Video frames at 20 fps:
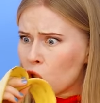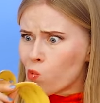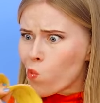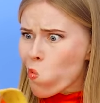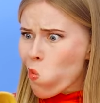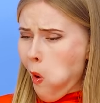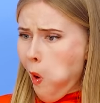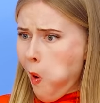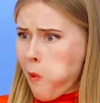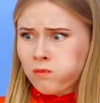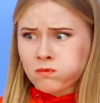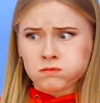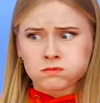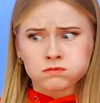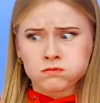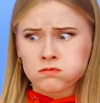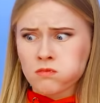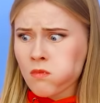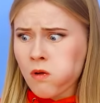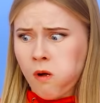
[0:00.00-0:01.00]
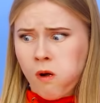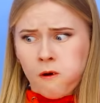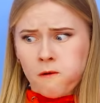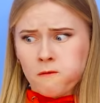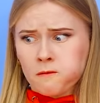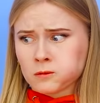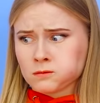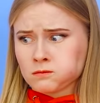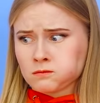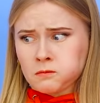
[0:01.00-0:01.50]
You okay there,
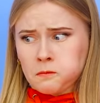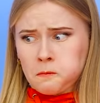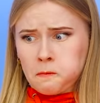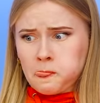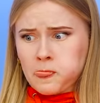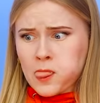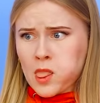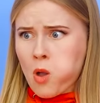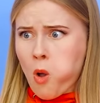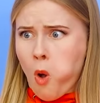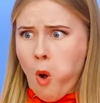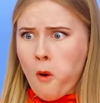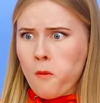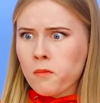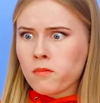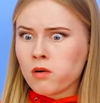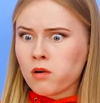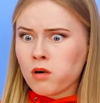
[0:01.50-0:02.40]
Lily? That looked pretty